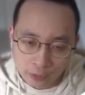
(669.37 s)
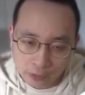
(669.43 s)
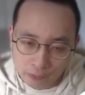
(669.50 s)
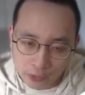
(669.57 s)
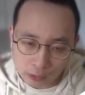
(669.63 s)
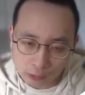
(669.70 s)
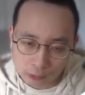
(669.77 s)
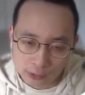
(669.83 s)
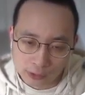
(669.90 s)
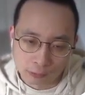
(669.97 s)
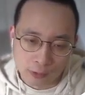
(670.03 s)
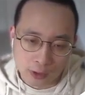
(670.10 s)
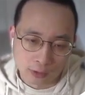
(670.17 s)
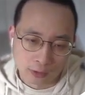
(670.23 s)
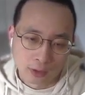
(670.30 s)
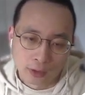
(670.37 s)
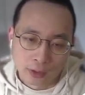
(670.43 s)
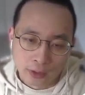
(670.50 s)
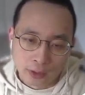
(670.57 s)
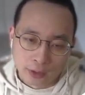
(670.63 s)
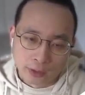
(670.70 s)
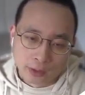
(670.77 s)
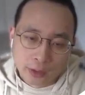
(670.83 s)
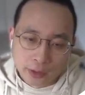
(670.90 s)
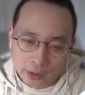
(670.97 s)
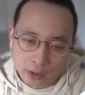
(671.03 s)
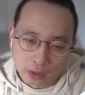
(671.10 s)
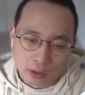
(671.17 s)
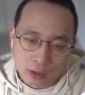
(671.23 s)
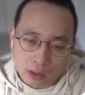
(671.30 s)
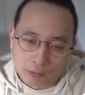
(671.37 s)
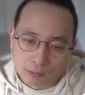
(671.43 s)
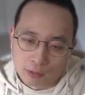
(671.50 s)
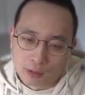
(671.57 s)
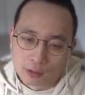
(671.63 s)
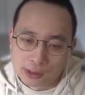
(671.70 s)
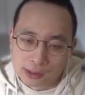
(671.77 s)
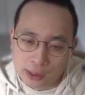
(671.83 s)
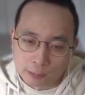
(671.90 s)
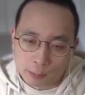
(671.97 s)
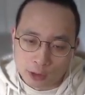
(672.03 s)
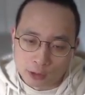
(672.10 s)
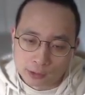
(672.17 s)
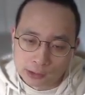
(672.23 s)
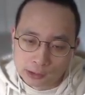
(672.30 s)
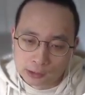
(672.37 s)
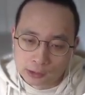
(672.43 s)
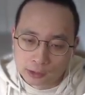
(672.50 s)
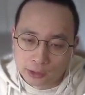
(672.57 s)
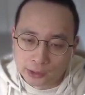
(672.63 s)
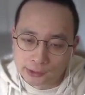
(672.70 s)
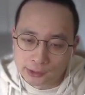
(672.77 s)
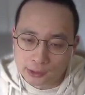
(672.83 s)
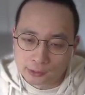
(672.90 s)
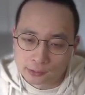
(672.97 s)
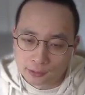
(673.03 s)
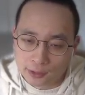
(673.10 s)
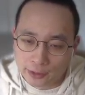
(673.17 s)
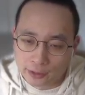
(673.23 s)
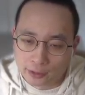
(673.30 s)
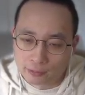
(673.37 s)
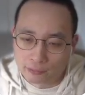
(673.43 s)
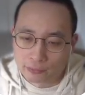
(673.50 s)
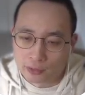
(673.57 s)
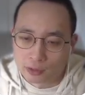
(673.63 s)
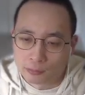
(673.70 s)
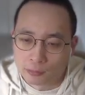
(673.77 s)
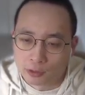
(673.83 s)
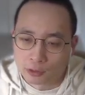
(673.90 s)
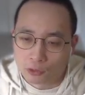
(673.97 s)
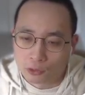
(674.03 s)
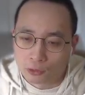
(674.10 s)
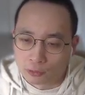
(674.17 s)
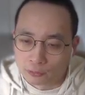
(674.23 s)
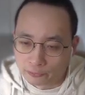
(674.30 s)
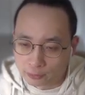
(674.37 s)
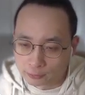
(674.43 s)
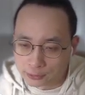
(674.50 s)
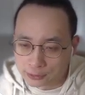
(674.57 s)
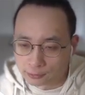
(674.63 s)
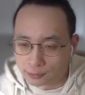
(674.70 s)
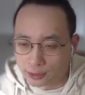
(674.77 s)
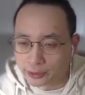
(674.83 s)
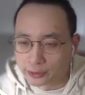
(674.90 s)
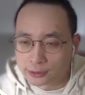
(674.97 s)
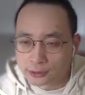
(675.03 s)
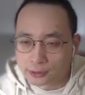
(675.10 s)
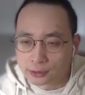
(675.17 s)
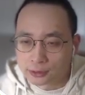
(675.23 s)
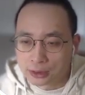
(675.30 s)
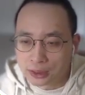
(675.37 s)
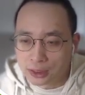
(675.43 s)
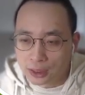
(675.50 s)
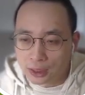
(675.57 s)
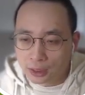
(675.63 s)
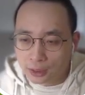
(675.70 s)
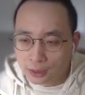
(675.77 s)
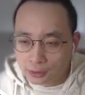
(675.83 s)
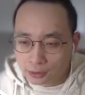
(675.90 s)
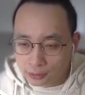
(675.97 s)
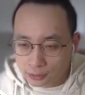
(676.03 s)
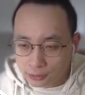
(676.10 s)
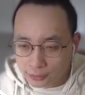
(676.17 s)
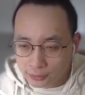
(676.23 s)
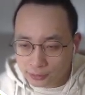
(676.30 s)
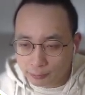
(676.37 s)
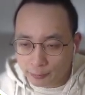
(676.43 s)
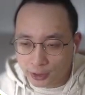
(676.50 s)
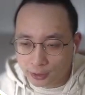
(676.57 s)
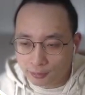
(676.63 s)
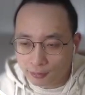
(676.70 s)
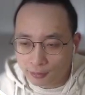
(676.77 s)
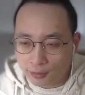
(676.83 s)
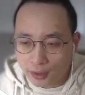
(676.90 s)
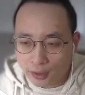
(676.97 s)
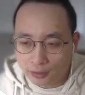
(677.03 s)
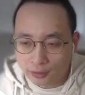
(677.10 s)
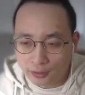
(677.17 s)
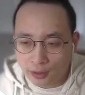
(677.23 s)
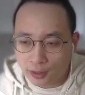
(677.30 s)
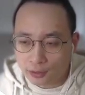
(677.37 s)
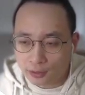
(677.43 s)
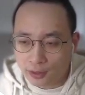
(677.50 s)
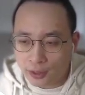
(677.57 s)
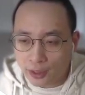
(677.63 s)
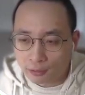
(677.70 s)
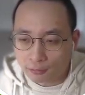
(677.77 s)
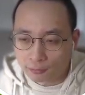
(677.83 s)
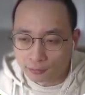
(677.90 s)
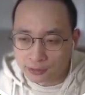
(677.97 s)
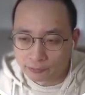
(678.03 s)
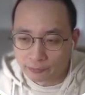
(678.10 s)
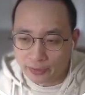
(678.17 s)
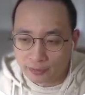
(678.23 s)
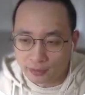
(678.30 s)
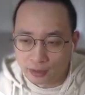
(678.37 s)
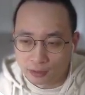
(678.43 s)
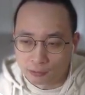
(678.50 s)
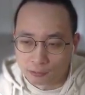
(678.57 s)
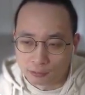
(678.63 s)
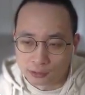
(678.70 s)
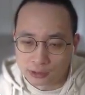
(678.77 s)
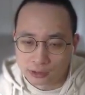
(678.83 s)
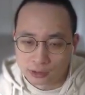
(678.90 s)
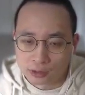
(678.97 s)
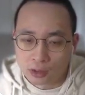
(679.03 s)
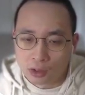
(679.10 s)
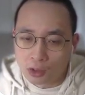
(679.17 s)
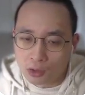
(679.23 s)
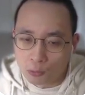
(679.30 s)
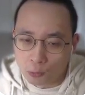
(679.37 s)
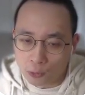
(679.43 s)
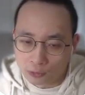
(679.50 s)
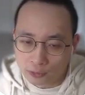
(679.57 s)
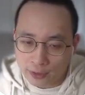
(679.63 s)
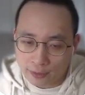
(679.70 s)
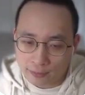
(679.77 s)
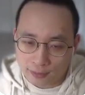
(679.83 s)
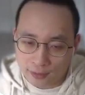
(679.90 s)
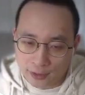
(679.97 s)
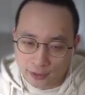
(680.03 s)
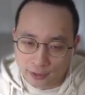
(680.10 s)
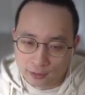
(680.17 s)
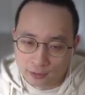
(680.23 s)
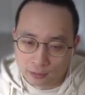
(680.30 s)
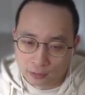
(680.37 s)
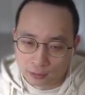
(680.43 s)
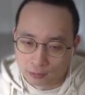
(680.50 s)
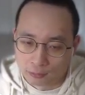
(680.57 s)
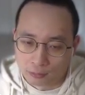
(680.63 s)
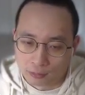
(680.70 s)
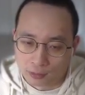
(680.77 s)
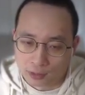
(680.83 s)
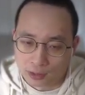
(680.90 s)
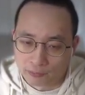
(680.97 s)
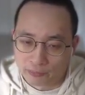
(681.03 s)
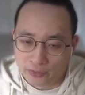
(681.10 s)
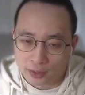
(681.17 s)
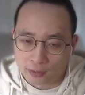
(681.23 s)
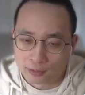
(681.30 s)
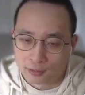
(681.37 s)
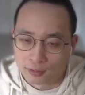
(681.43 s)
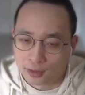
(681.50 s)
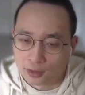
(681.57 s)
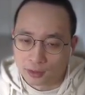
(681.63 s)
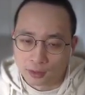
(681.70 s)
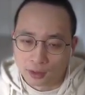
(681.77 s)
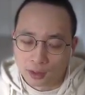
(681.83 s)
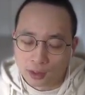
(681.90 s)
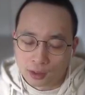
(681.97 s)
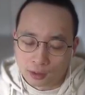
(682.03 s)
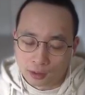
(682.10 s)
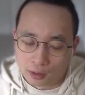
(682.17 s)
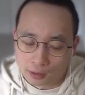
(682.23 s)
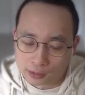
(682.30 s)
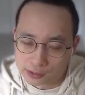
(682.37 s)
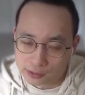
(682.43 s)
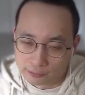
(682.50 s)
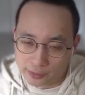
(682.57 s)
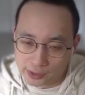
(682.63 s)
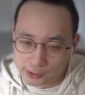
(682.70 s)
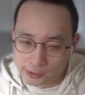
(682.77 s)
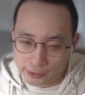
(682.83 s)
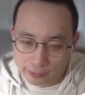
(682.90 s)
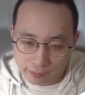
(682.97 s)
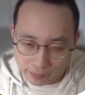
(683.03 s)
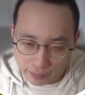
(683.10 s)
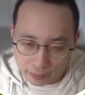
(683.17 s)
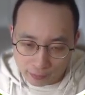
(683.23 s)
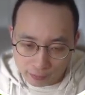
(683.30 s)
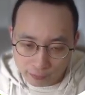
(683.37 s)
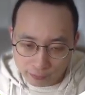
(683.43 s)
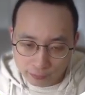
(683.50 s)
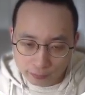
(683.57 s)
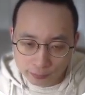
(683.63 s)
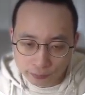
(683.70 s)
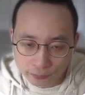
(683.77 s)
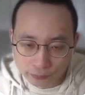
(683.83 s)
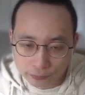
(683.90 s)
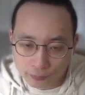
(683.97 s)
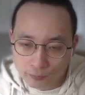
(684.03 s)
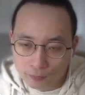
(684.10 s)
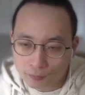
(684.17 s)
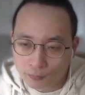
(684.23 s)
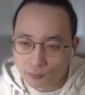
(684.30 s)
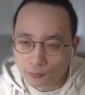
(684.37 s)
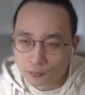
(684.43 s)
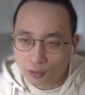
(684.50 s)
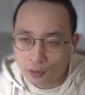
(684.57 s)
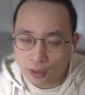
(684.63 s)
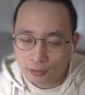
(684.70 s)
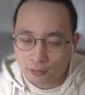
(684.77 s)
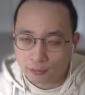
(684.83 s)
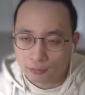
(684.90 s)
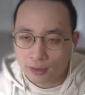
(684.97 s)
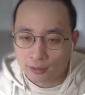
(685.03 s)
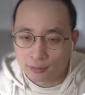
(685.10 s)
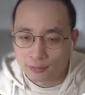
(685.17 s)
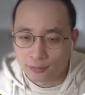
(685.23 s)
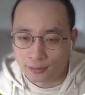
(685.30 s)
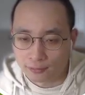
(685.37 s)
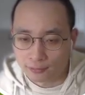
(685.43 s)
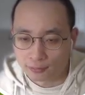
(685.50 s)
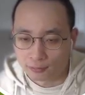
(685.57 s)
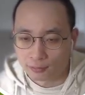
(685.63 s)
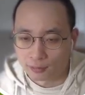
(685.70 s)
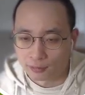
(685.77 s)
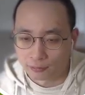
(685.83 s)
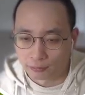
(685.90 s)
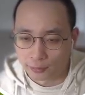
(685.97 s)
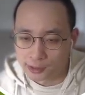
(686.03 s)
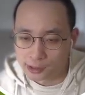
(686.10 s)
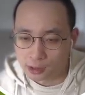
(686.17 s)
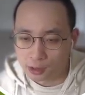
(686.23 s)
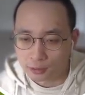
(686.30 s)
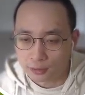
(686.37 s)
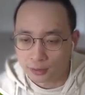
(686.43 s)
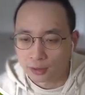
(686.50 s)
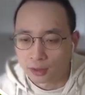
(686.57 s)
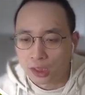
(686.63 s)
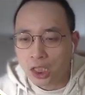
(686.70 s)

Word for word: While rules run in our sandbox, it's isolated from the core of our service. This means that any errors within rules won't escalate to affect the uh, service itself. As you can see through the screenshot,